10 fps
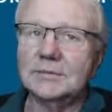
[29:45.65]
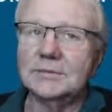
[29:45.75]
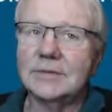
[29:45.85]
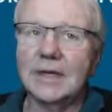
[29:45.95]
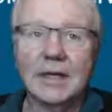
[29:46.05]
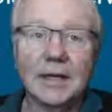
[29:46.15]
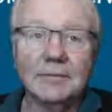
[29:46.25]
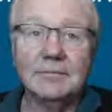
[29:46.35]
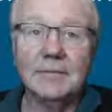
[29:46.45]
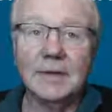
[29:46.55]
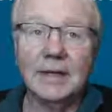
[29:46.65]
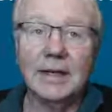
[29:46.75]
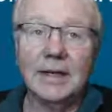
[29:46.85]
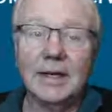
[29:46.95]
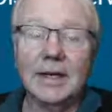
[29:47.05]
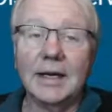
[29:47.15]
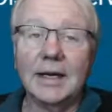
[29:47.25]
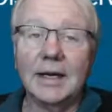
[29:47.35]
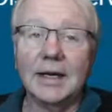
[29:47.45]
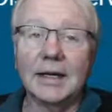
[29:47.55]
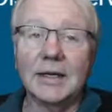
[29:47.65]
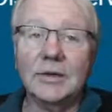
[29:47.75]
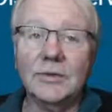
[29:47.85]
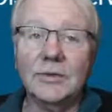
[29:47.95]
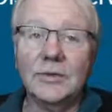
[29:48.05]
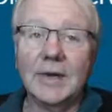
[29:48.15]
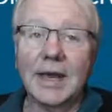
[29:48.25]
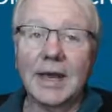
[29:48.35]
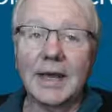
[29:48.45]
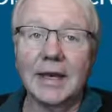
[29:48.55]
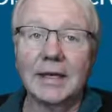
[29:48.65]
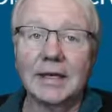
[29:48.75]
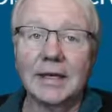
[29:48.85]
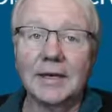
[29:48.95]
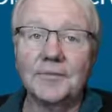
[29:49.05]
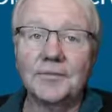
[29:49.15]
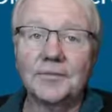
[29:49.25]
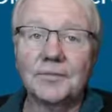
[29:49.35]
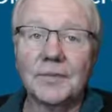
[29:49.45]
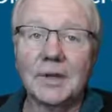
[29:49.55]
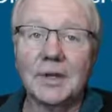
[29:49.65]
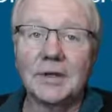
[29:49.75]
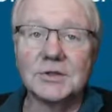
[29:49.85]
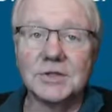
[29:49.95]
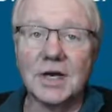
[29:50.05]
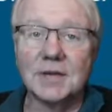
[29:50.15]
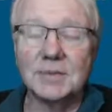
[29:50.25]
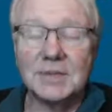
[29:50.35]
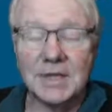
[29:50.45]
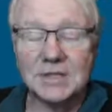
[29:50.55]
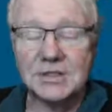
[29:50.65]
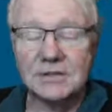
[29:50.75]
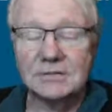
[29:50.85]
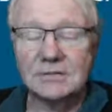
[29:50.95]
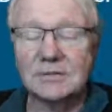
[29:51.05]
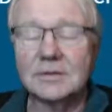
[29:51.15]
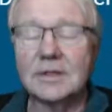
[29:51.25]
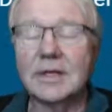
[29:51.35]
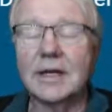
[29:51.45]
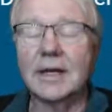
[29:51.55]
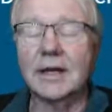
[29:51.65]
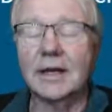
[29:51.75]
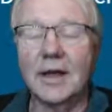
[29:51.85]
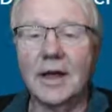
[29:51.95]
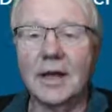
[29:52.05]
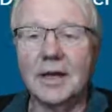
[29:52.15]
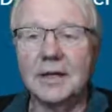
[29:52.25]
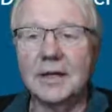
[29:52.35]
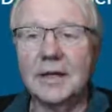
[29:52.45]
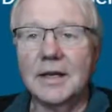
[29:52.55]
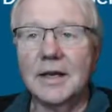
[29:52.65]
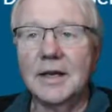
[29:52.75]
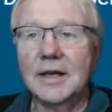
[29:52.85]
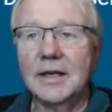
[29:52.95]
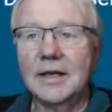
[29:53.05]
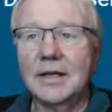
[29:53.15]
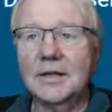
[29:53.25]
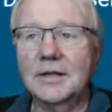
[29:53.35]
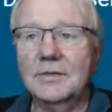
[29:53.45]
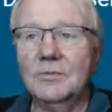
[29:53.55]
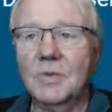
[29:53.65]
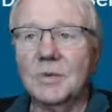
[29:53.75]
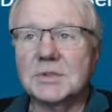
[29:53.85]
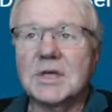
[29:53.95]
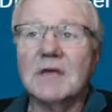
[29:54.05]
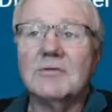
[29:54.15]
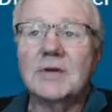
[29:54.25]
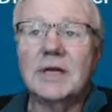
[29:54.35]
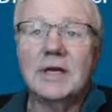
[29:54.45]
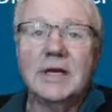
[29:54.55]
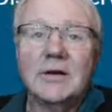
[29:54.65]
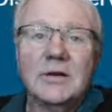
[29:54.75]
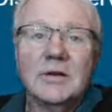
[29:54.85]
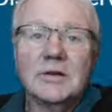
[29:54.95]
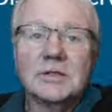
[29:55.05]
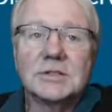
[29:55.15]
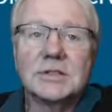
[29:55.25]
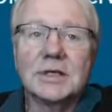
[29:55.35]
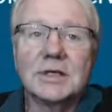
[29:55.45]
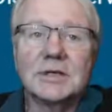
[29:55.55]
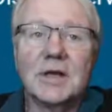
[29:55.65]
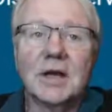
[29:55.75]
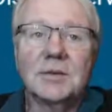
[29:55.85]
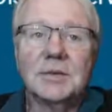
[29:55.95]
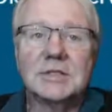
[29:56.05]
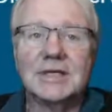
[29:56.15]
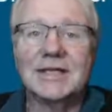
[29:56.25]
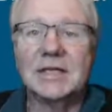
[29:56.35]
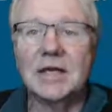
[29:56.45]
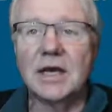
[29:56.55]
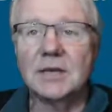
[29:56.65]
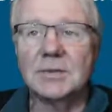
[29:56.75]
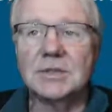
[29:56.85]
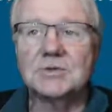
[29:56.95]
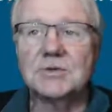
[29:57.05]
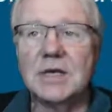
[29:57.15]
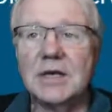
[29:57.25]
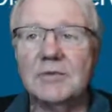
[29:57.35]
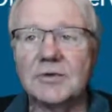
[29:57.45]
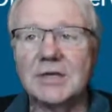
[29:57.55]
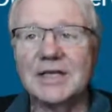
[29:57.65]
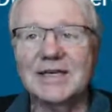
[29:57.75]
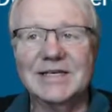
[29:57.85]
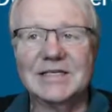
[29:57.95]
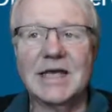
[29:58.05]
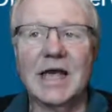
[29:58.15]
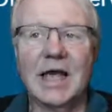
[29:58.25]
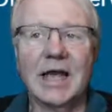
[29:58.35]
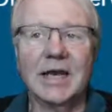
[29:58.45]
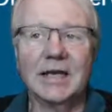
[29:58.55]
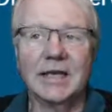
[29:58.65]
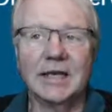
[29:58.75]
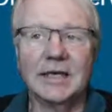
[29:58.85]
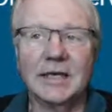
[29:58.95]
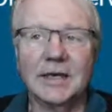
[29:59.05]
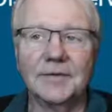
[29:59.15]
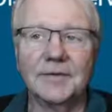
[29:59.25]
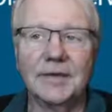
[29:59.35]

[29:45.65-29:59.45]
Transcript: GitHub. You can, there's documentation on what was covered in here. There's documents in the document tree for the design and